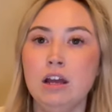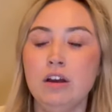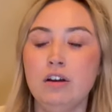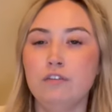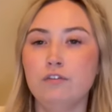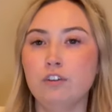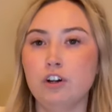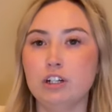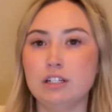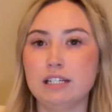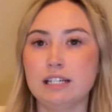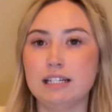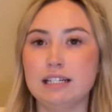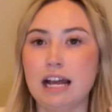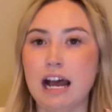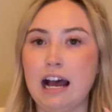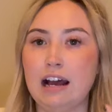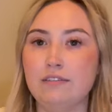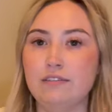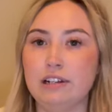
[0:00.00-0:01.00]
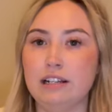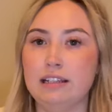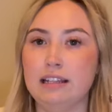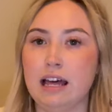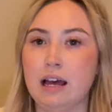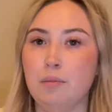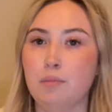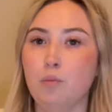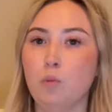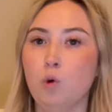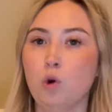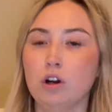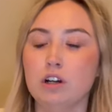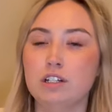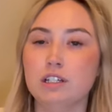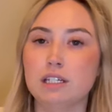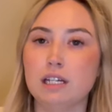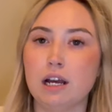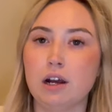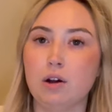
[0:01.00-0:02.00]
versus having them more
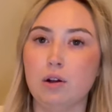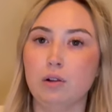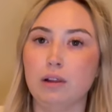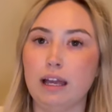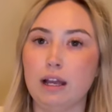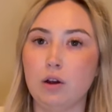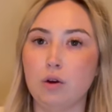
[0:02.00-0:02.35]
so like